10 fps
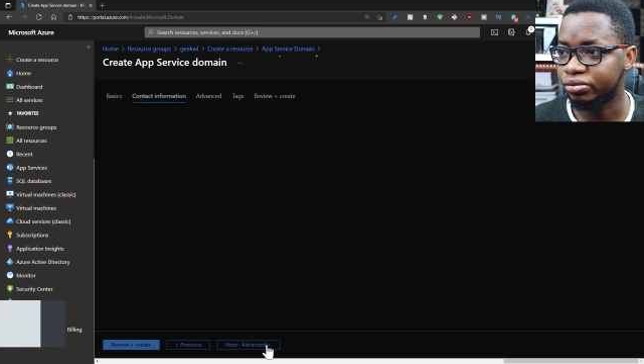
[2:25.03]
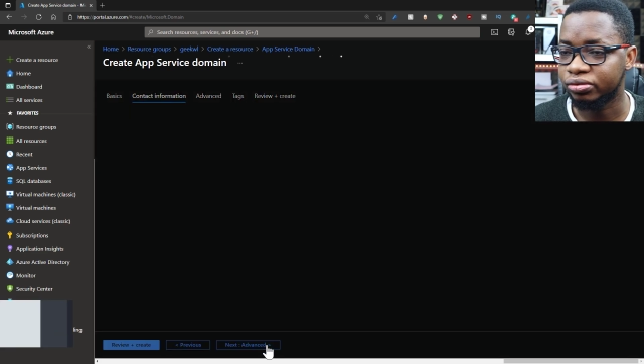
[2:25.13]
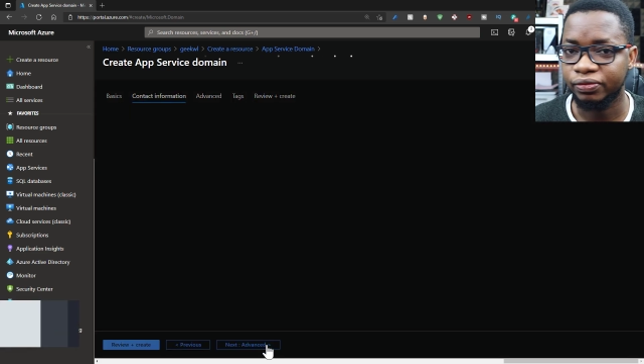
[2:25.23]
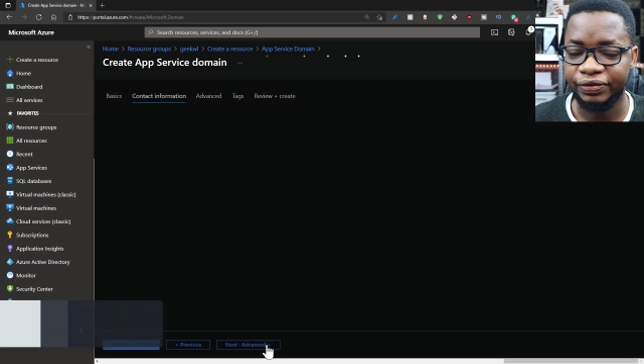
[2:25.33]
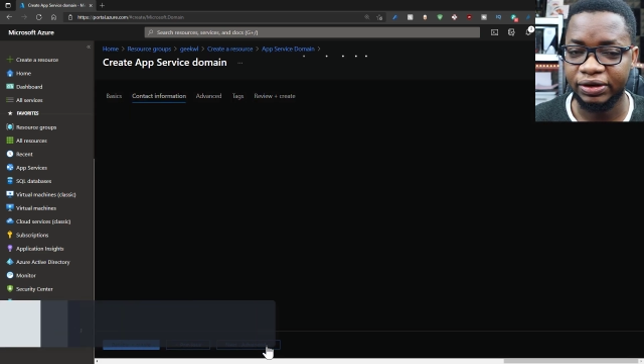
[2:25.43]

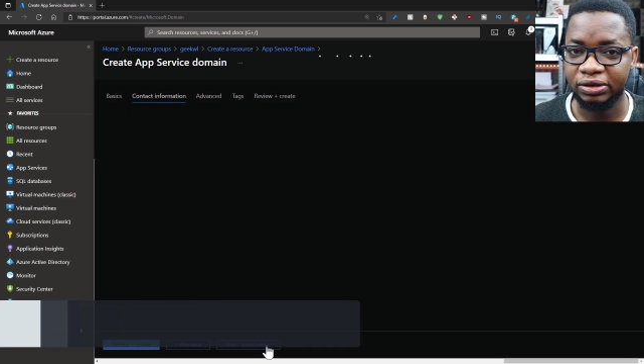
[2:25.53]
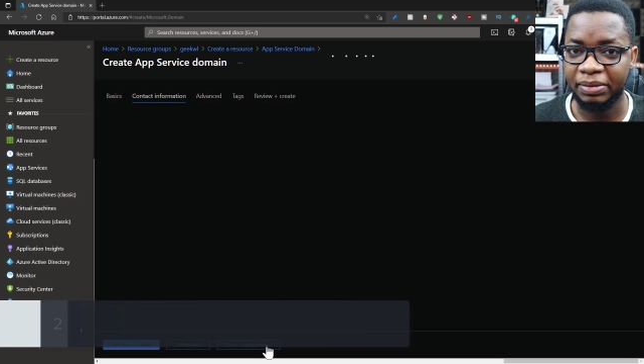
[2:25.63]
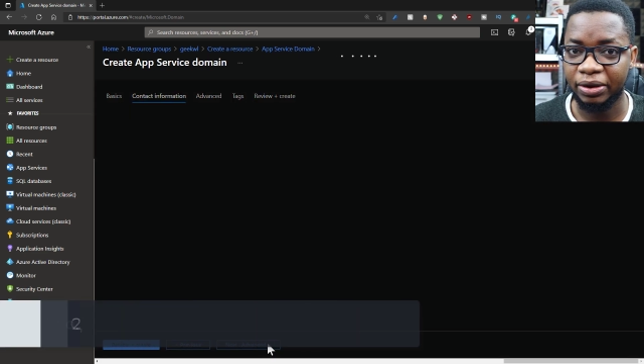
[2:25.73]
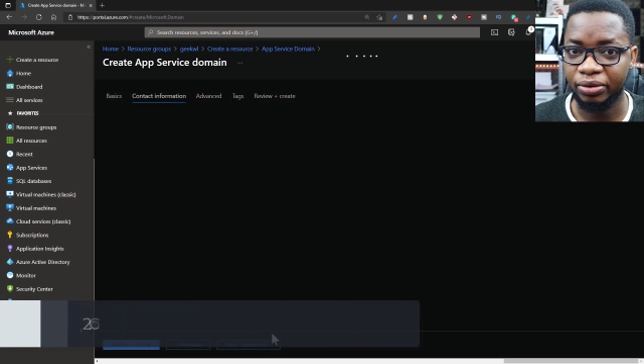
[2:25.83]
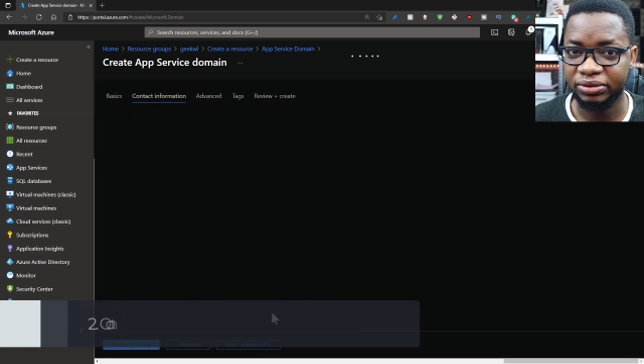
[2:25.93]
fill in
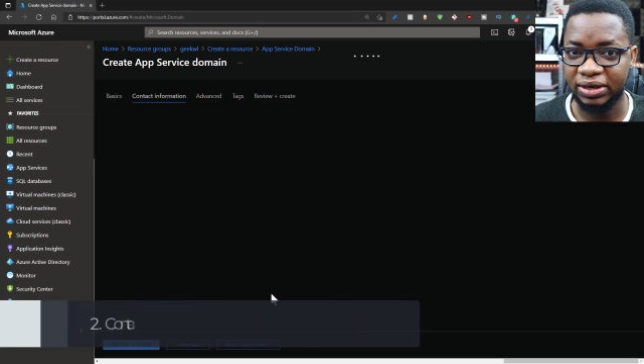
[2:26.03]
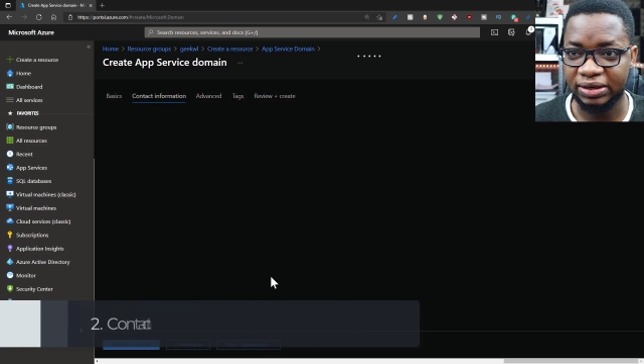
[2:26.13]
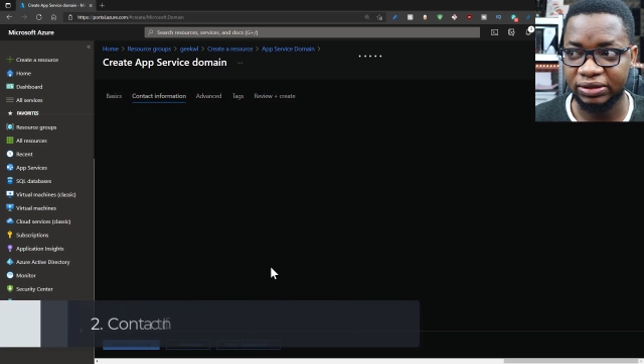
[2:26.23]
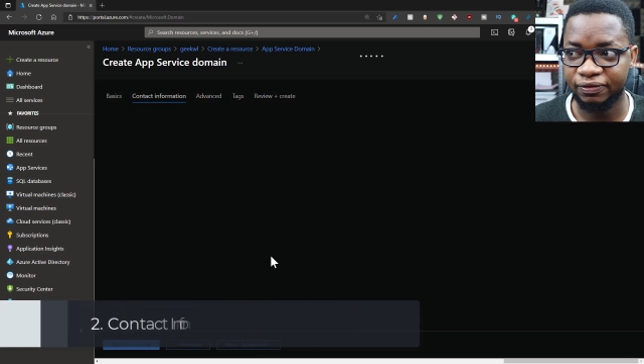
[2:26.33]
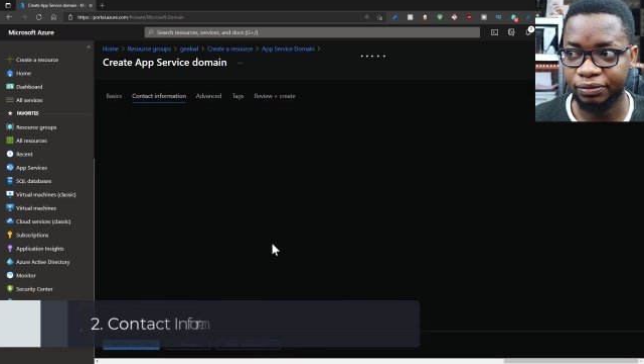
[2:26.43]
my contact
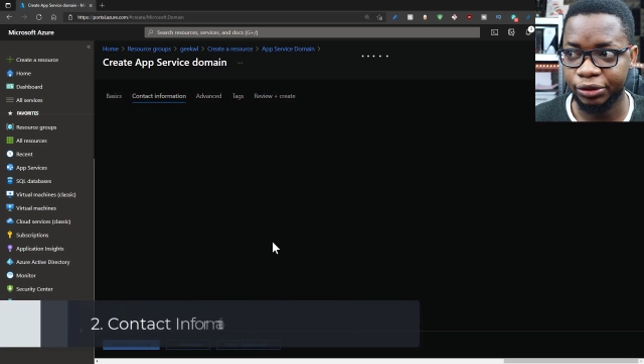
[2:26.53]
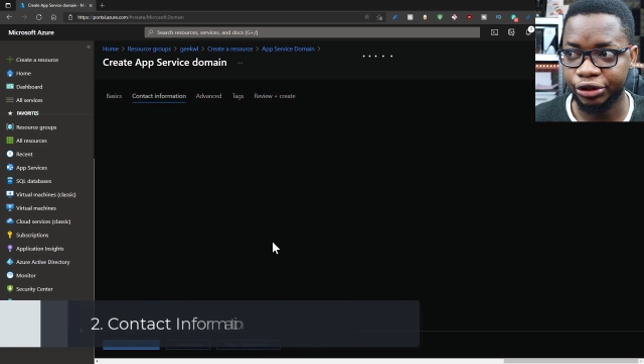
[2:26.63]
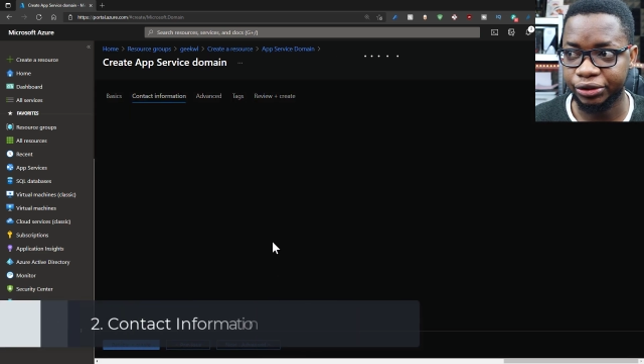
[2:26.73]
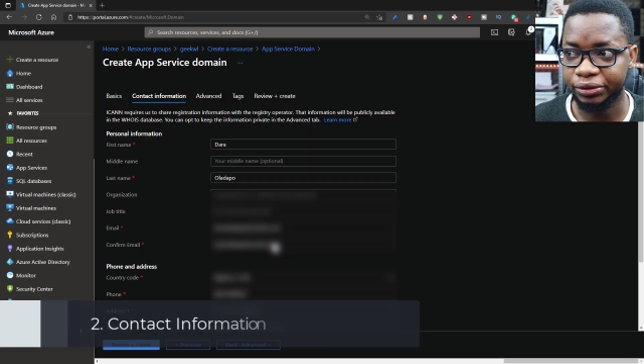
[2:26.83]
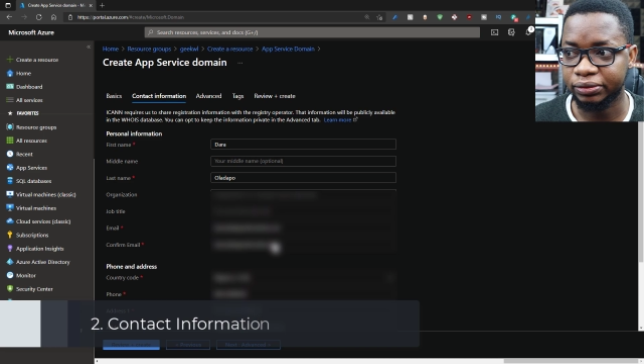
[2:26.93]

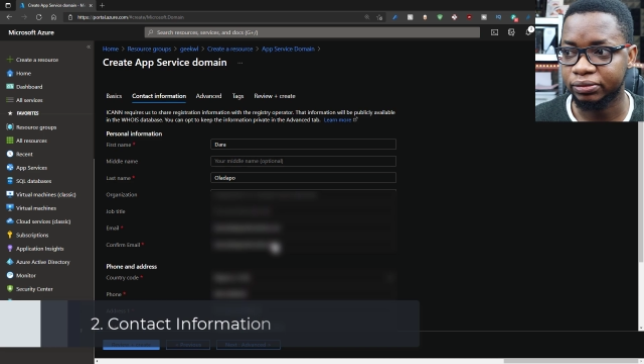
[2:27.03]
information.